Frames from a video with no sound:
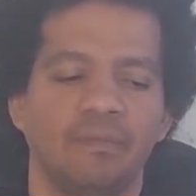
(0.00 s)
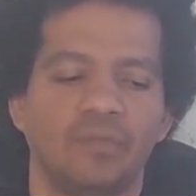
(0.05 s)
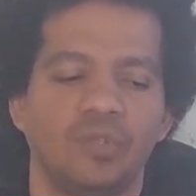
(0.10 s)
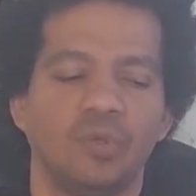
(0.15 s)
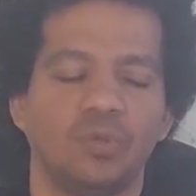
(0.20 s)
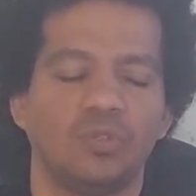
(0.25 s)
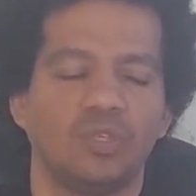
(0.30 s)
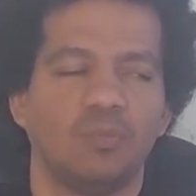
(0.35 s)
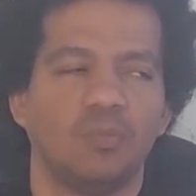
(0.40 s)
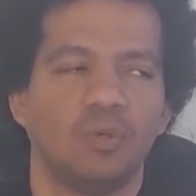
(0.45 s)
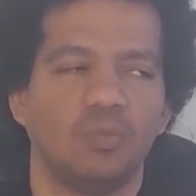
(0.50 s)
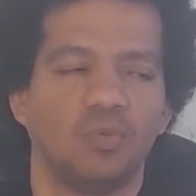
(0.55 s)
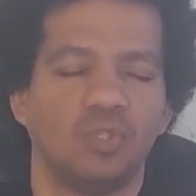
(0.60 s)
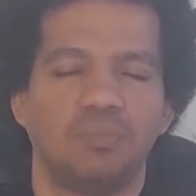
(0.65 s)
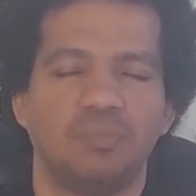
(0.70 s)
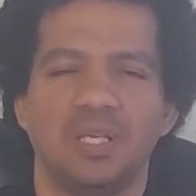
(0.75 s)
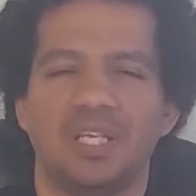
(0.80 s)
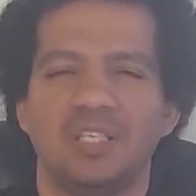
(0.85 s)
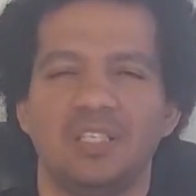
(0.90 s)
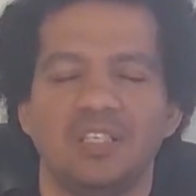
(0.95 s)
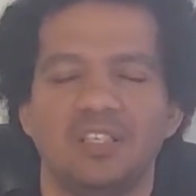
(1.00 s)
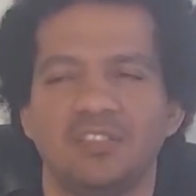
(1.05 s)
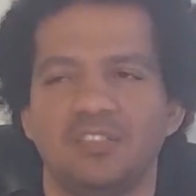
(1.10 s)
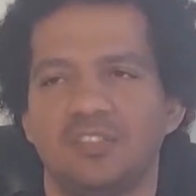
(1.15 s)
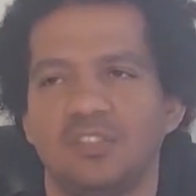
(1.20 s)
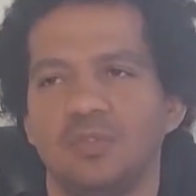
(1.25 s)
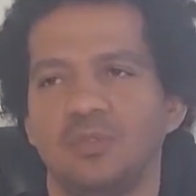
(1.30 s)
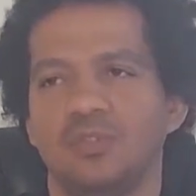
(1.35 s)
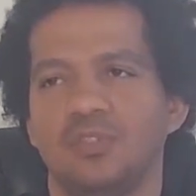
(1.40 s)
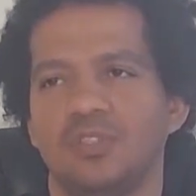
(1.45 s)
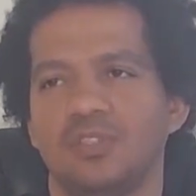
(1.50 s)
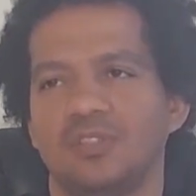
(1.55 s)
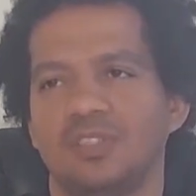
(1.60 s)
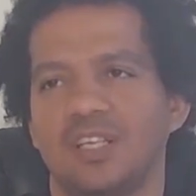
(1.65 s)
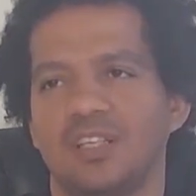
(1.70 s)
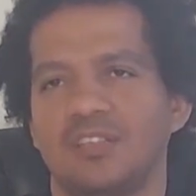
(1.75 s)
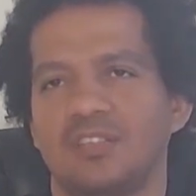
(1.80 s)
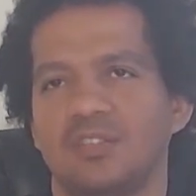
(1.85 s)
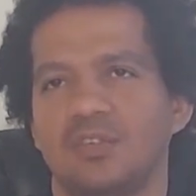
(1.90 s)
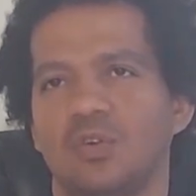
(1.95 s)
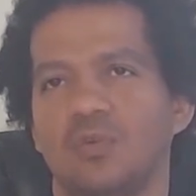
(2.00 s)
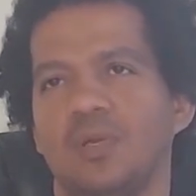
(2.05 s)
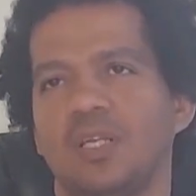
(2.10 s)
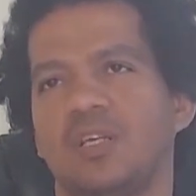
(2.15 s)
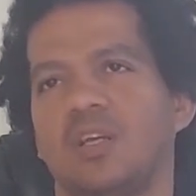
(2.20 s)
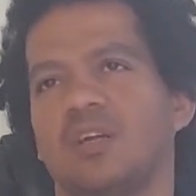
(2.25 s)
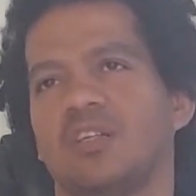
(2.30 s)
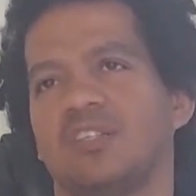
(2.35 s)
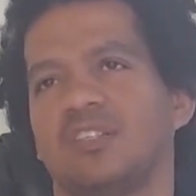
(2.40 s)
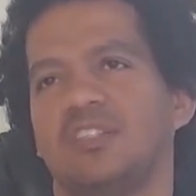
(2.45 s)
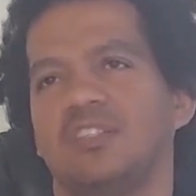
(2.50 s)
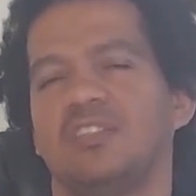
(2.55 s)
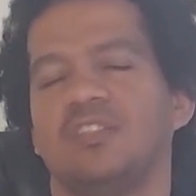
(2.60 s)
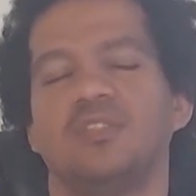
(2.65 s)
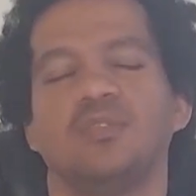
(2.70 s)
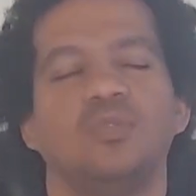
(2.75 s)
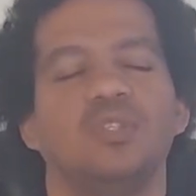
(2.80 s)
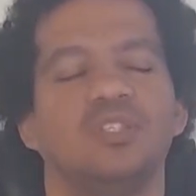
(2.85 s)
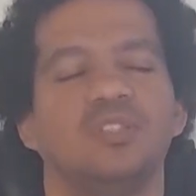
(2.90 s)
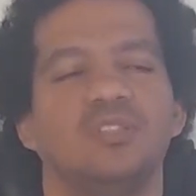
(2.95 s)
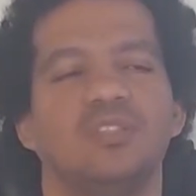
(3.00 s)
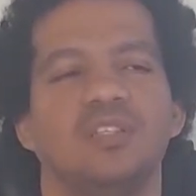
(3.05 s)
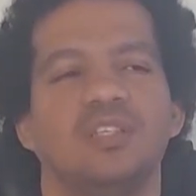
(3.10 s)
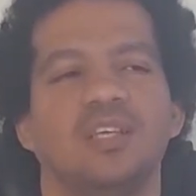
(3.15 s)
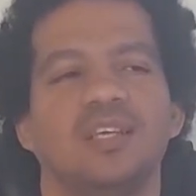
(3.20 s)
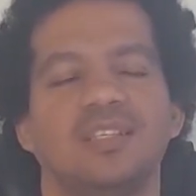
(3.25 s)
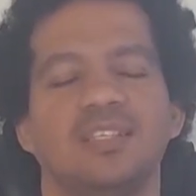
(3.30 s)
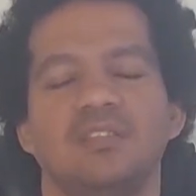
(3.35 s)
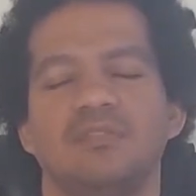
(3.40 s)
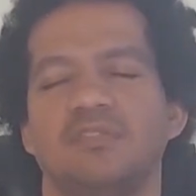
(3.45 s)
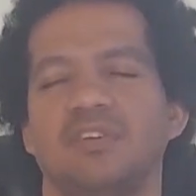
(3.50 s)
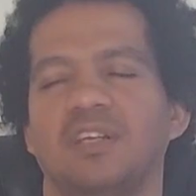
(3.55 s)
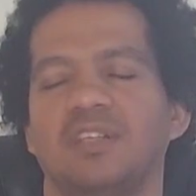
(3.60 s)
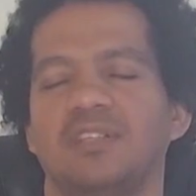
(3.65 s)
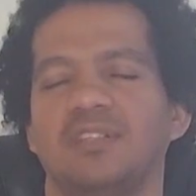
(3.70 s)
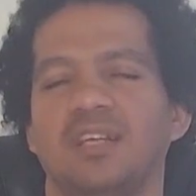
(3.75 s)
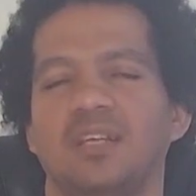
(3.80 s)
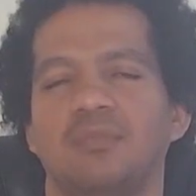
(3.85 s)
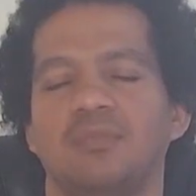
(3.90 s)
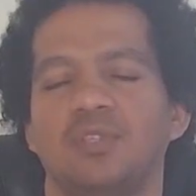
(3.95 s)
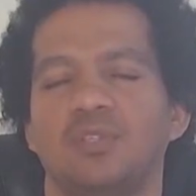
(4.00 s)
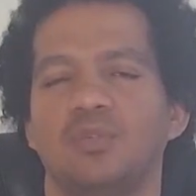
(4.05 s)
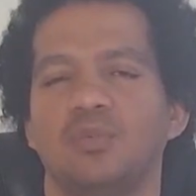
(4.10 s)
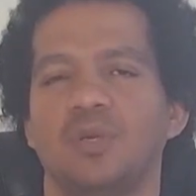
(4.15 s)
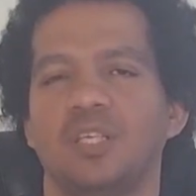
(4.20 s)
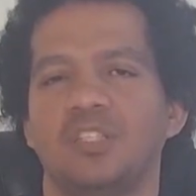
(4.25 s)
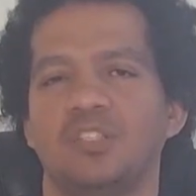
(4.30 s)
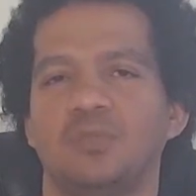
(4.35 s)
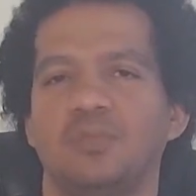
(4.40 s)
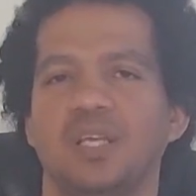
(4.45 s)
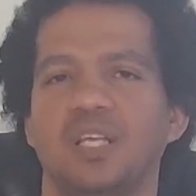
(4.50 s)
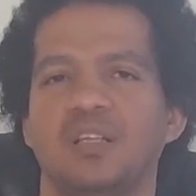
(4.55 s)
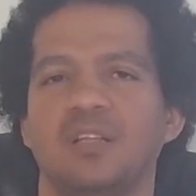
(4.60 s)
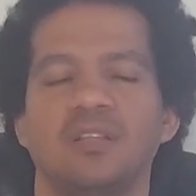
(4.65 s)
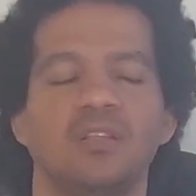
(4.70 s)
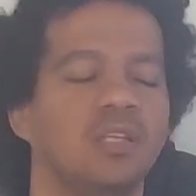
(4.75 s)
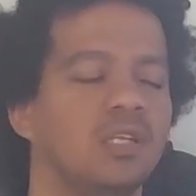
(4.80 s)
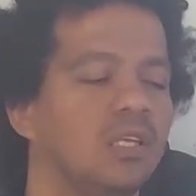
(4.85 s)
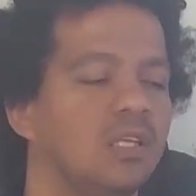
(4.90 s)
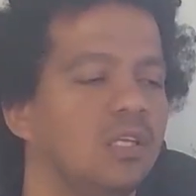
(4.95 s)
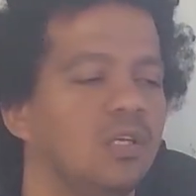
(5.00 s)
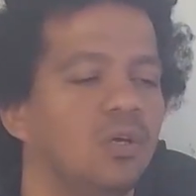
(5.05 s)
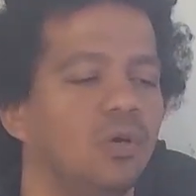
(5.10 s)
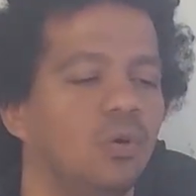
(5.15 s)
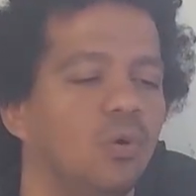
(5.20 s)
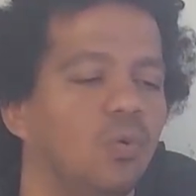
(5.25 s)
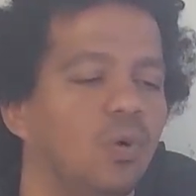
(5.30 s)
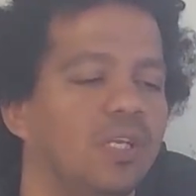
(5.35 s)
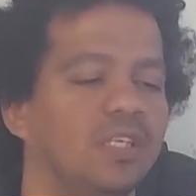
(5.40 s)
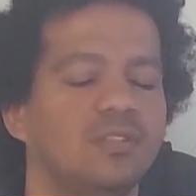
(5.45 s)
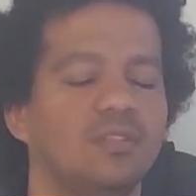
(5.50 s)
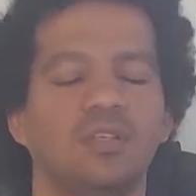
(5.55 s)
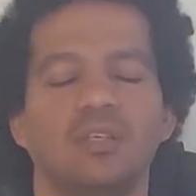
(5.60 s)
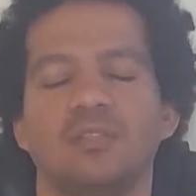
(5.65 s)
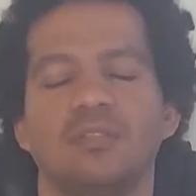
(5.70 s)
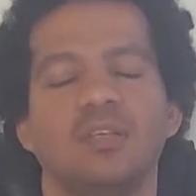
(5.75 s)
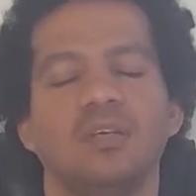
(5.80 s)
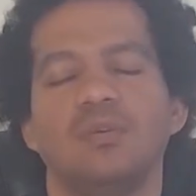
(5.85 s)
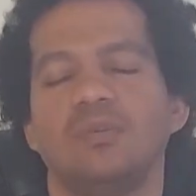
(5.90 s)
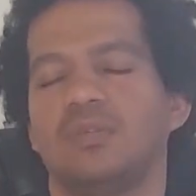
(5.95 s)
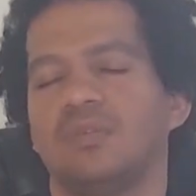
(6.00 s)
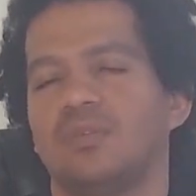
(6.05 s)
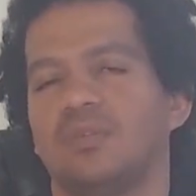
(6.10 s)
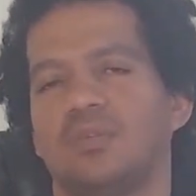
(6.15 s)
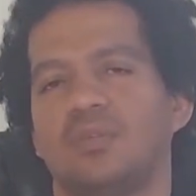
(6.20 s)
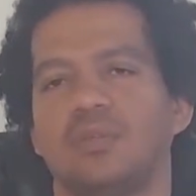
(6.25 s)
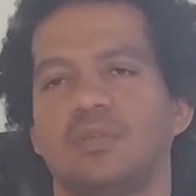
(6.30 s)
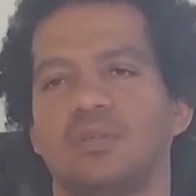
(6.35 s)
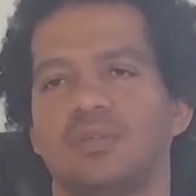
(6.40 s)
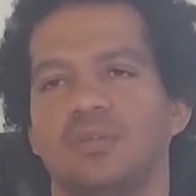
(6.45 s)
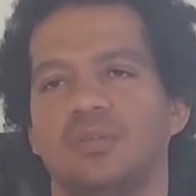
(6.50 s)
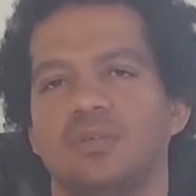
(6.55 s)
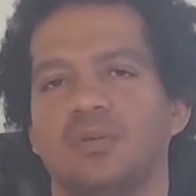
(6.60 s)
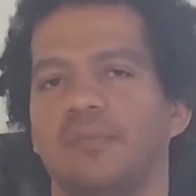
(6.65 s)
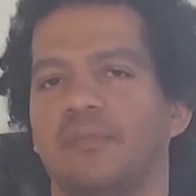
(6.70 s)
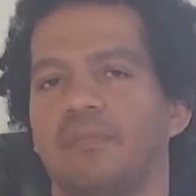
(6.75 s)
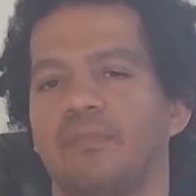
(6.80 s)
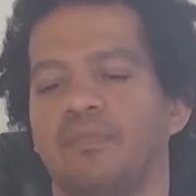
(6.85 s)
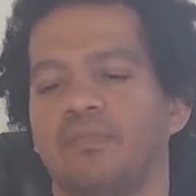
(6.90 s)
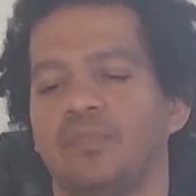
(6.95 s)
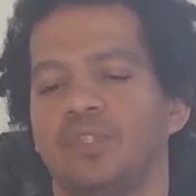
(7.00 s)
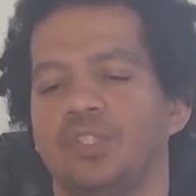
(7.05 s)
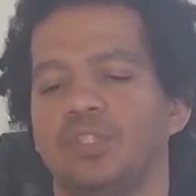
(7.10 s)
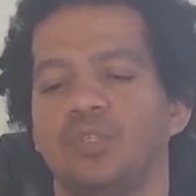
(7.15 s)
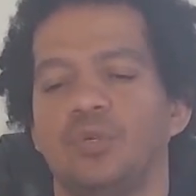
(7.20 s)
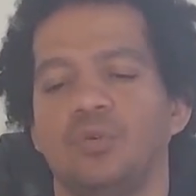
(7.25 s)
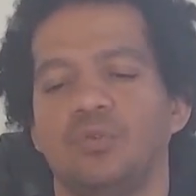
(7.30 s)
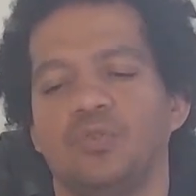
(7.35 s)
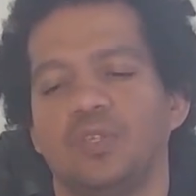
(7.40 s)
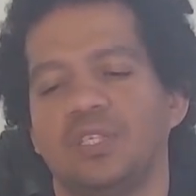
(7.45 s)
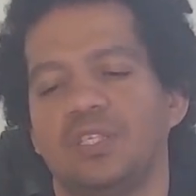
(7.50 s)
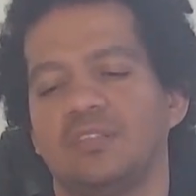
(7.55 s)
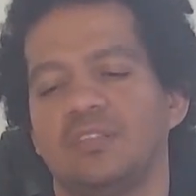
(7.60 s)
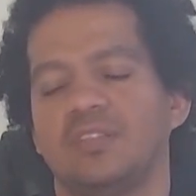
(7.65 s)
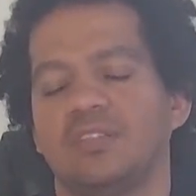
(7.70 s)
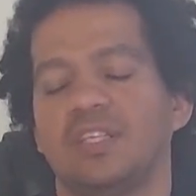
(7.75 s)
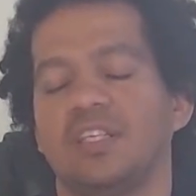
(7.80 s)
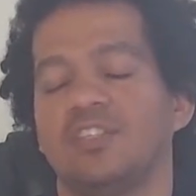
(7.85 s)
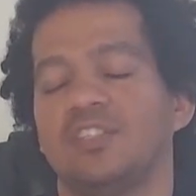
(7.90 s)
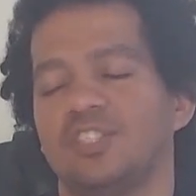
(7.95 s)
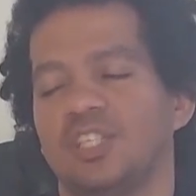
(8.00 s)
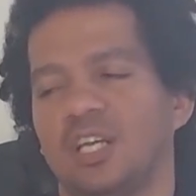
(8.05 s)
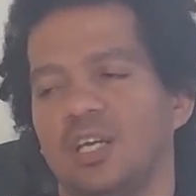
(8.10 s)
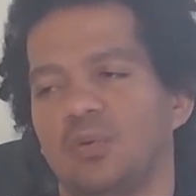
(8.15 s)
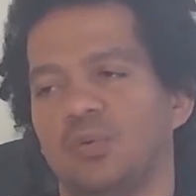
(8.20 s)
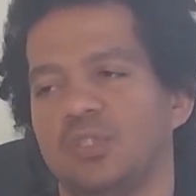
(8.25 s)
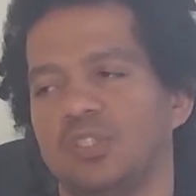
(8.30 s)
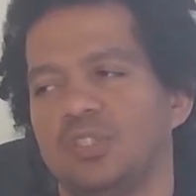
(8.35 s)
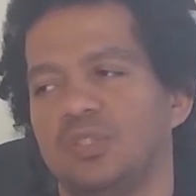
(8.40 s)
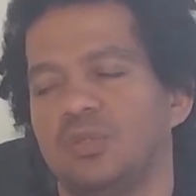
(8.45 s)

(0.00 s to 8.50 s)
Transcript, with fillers: Don't come up with petty excuses as in, oh my god, I need to do this today, I didn't find time to do my spell. Oh, I did. not No, no, no, no, no, no. You don't forget to take a shower.